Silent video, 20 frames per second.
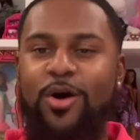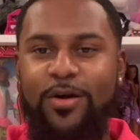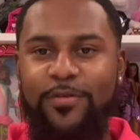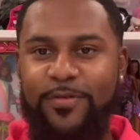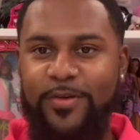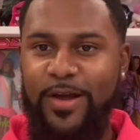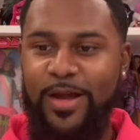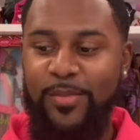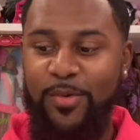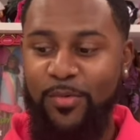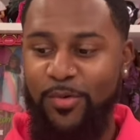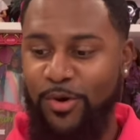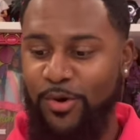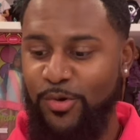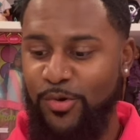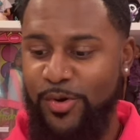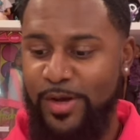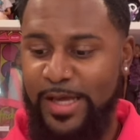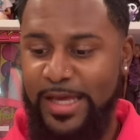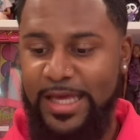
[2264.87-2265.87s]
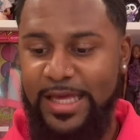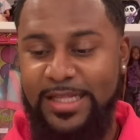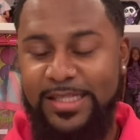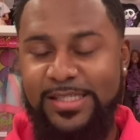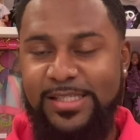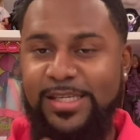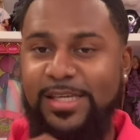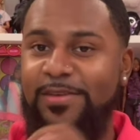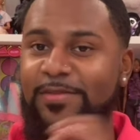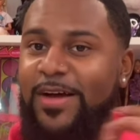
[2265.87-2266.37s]
off camera real quick and
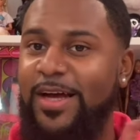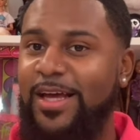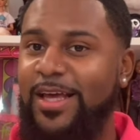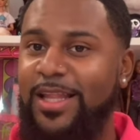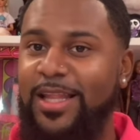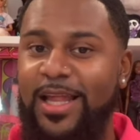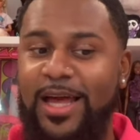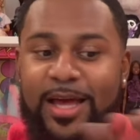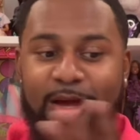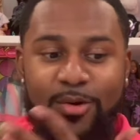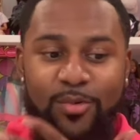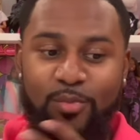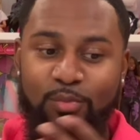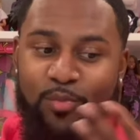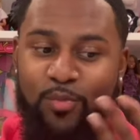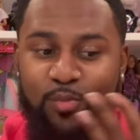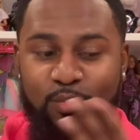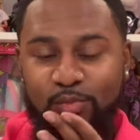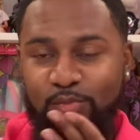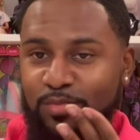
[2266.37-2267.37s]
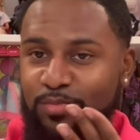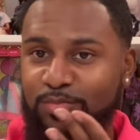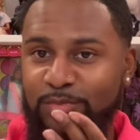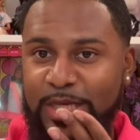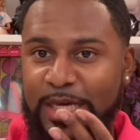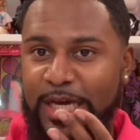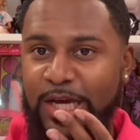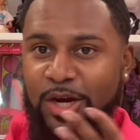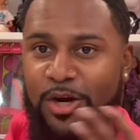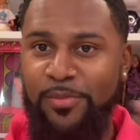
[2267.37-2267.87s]
see if I can, like,
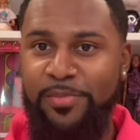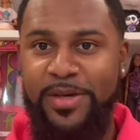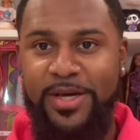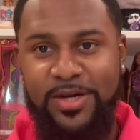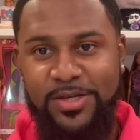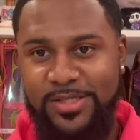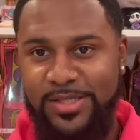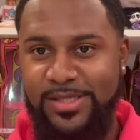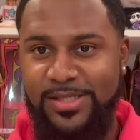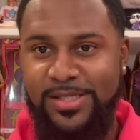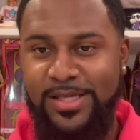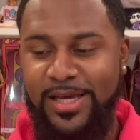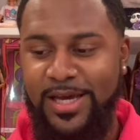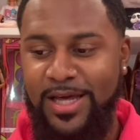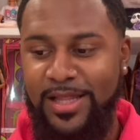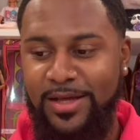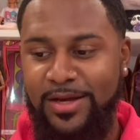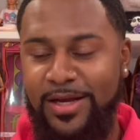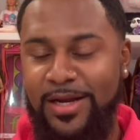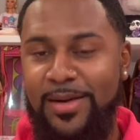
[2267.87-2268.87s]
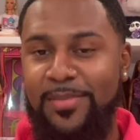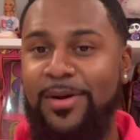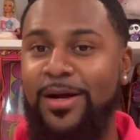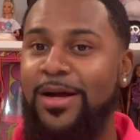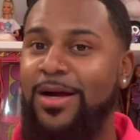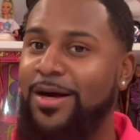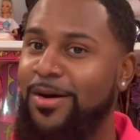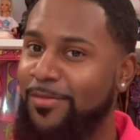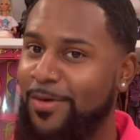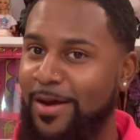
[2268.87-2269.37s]
get her piercings together. And I'm going
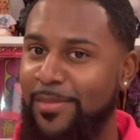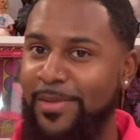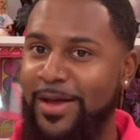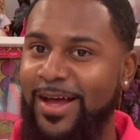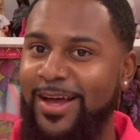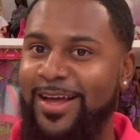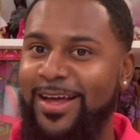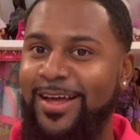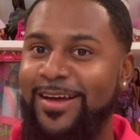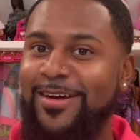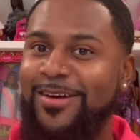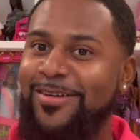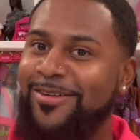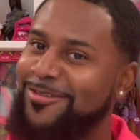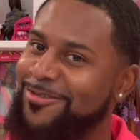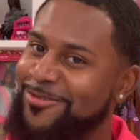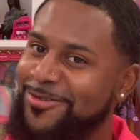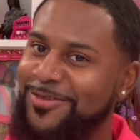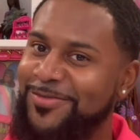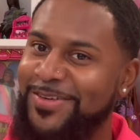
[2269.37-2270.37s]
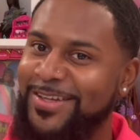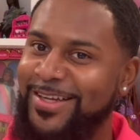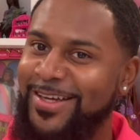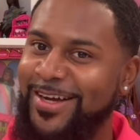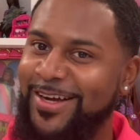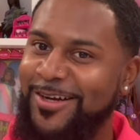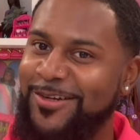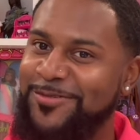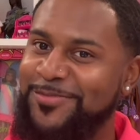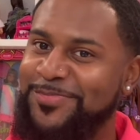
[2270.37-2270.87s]
to come right back and conclude the
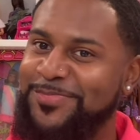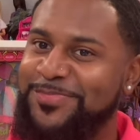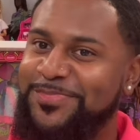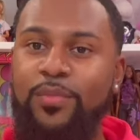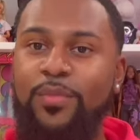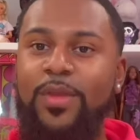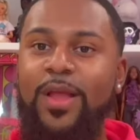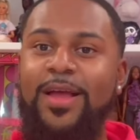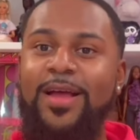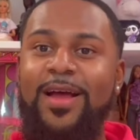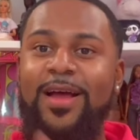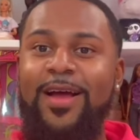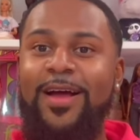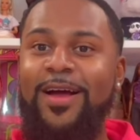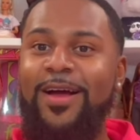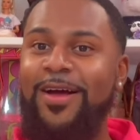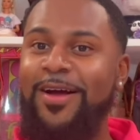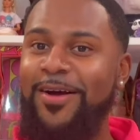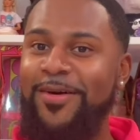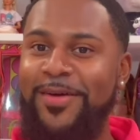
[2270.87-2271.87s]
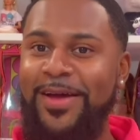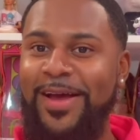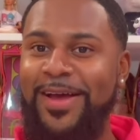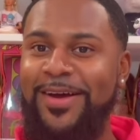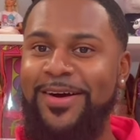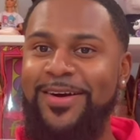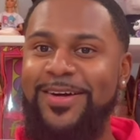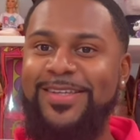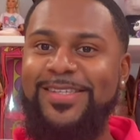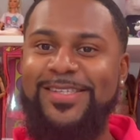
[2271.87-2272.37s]
video. Okay,
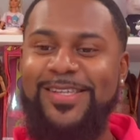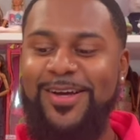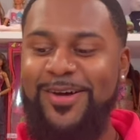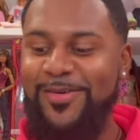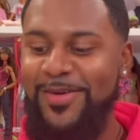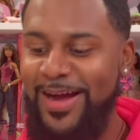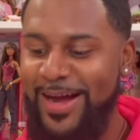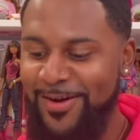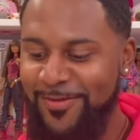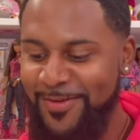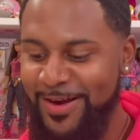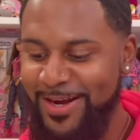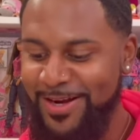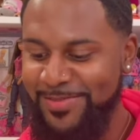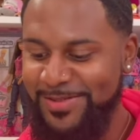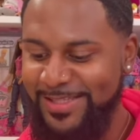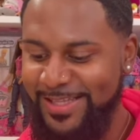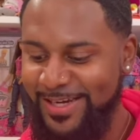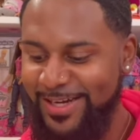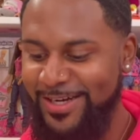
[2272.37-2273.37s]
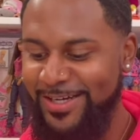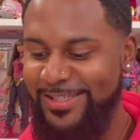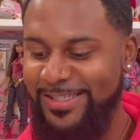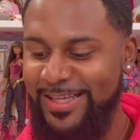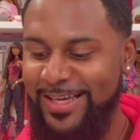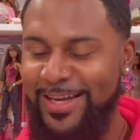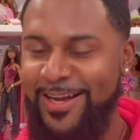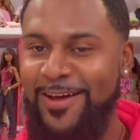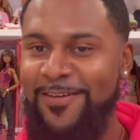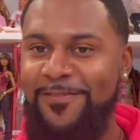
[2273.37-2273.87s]
y'all. So, I ran upstairs
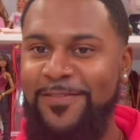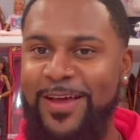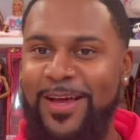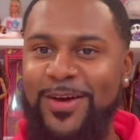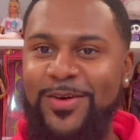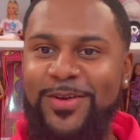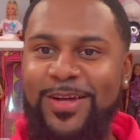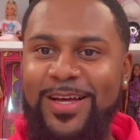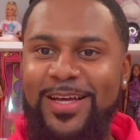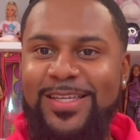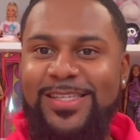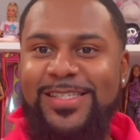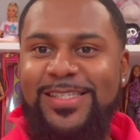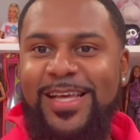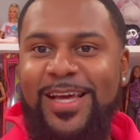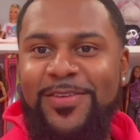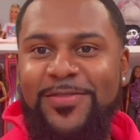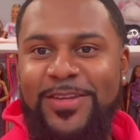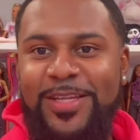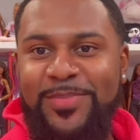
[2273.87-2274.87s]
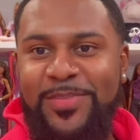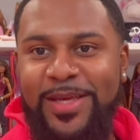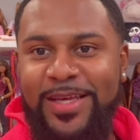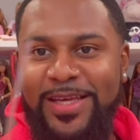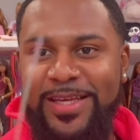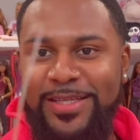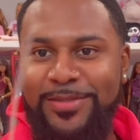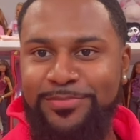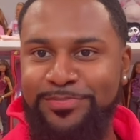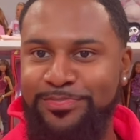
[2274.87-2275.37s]
and I found a safety
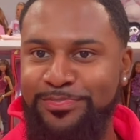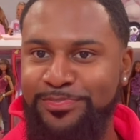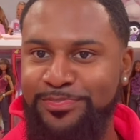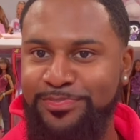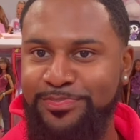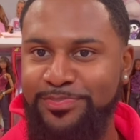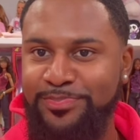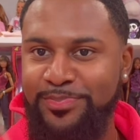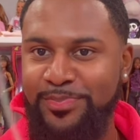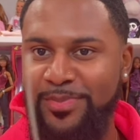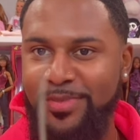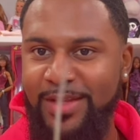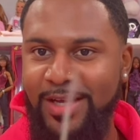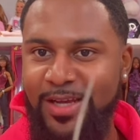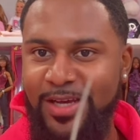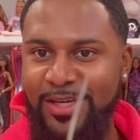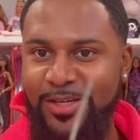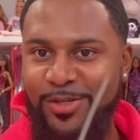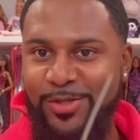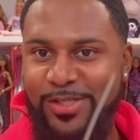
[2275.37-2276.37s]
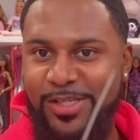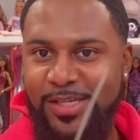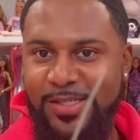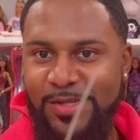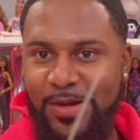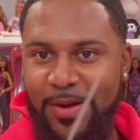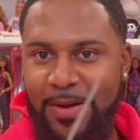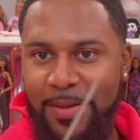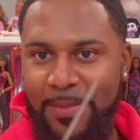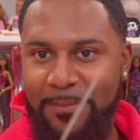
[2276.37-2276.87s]
pin. You see it's
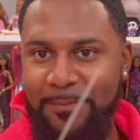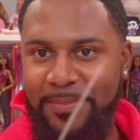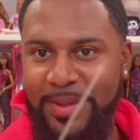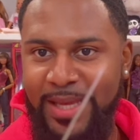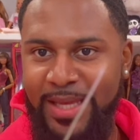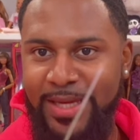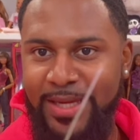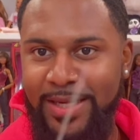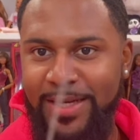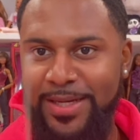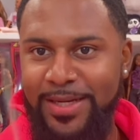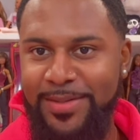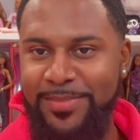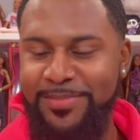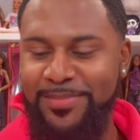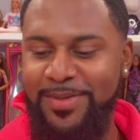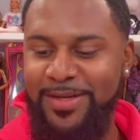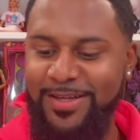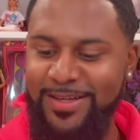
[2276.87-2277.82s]
all bent up.